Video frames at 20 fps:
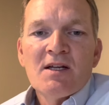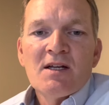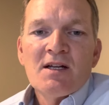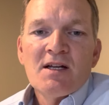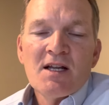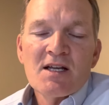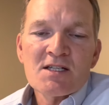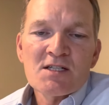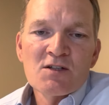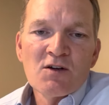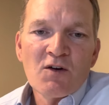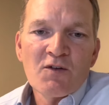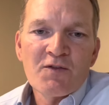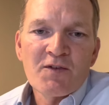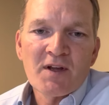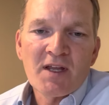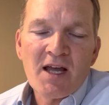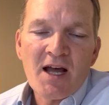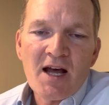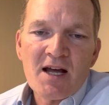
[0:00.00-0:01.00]
let's not
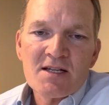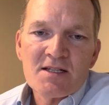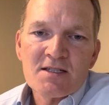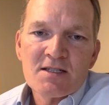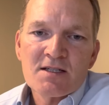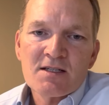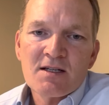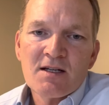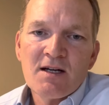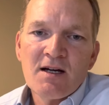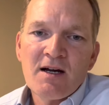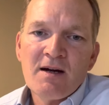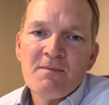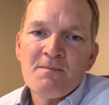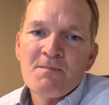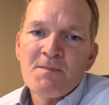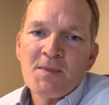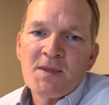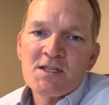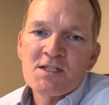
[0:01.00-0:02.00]
forget
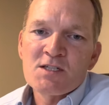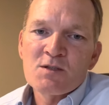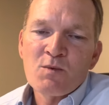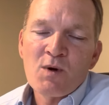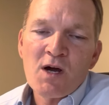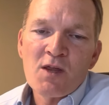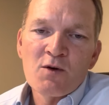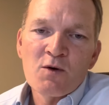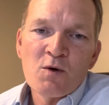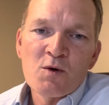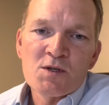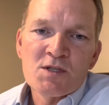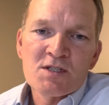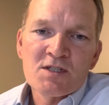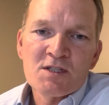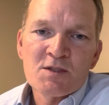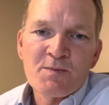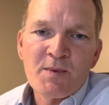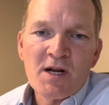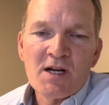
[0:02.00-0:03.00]
um, this is where the horses
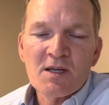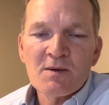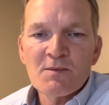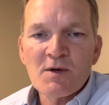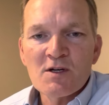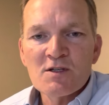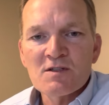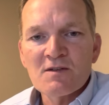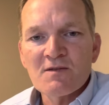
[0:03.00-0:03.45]
are spending most